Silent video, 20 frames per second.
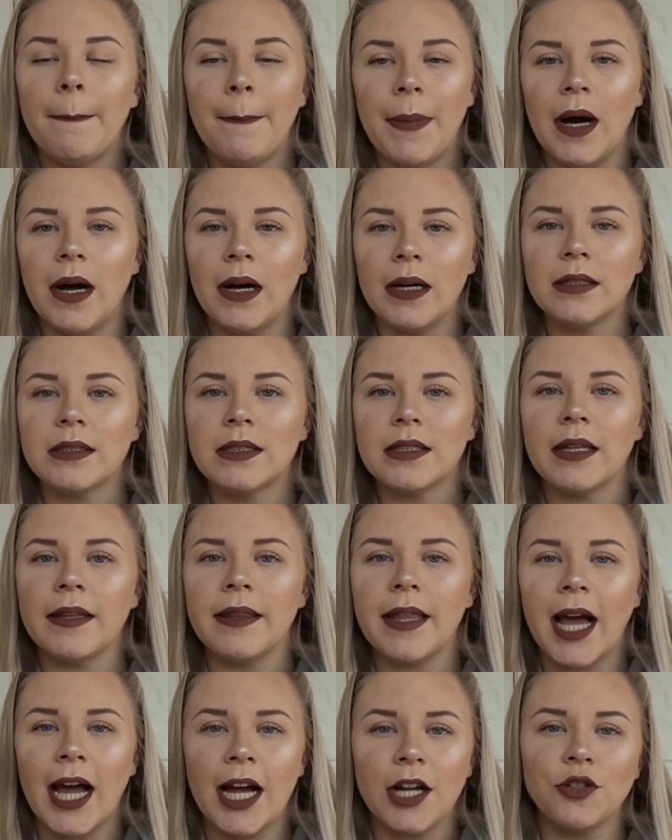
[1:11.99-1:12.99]
but
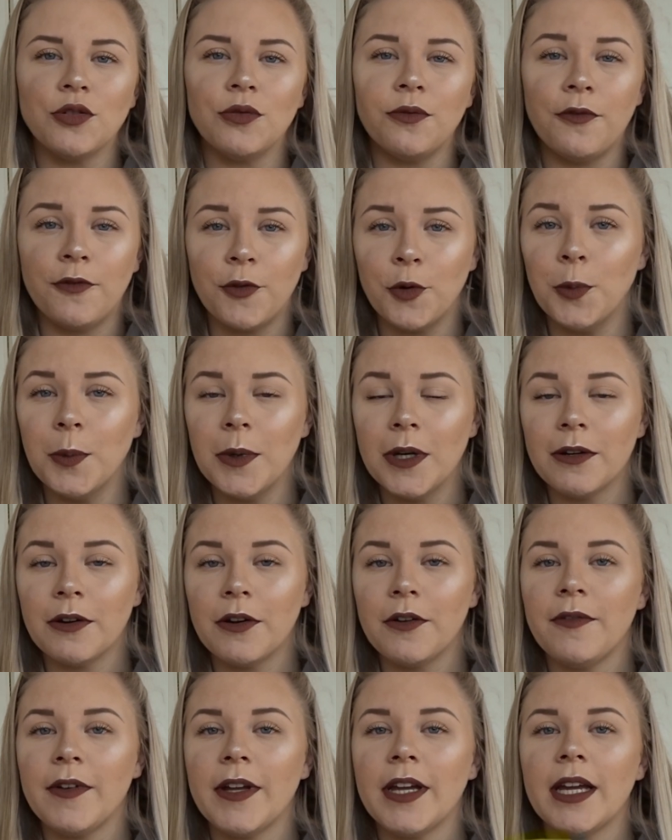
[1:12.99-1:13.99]
the actual
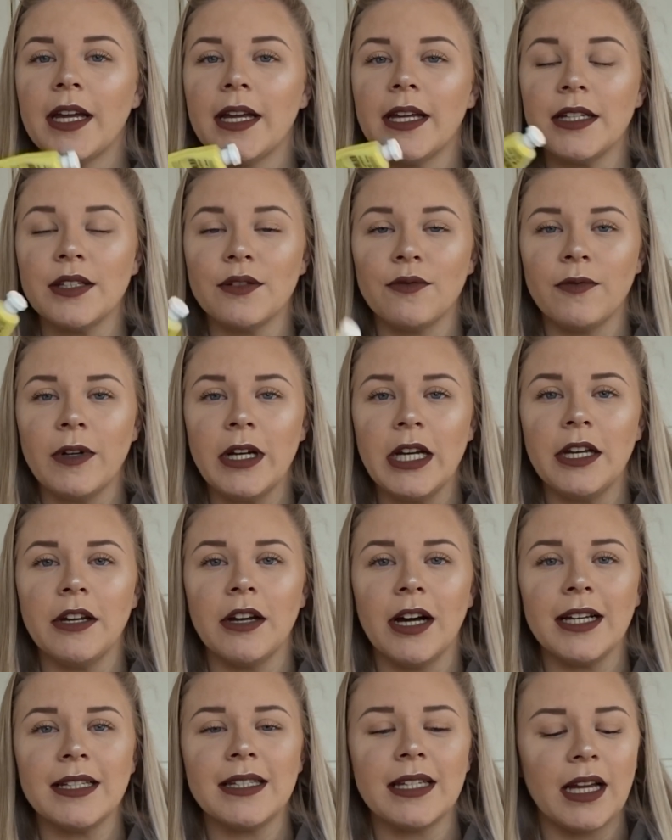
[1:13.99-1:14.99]
formula of it is really
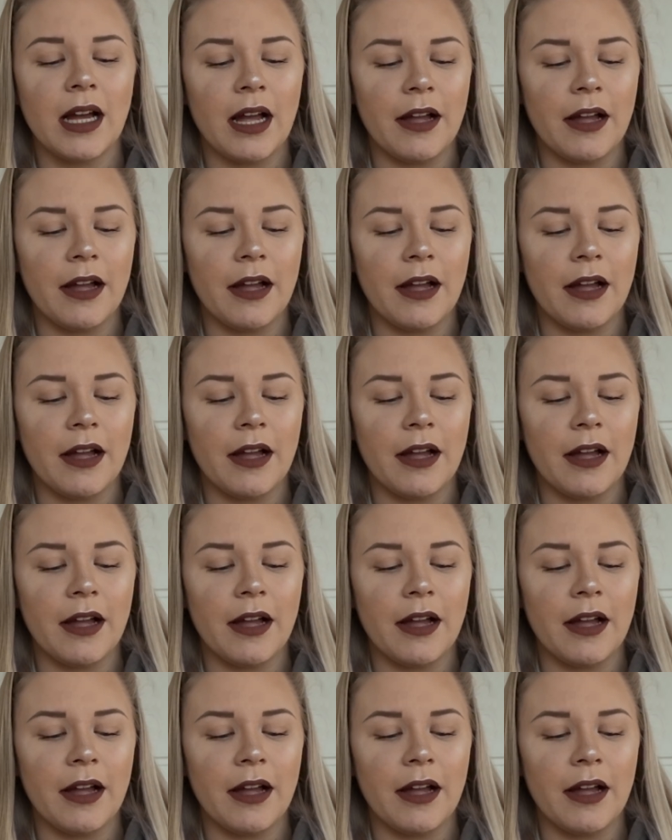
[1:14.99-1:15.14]
nice.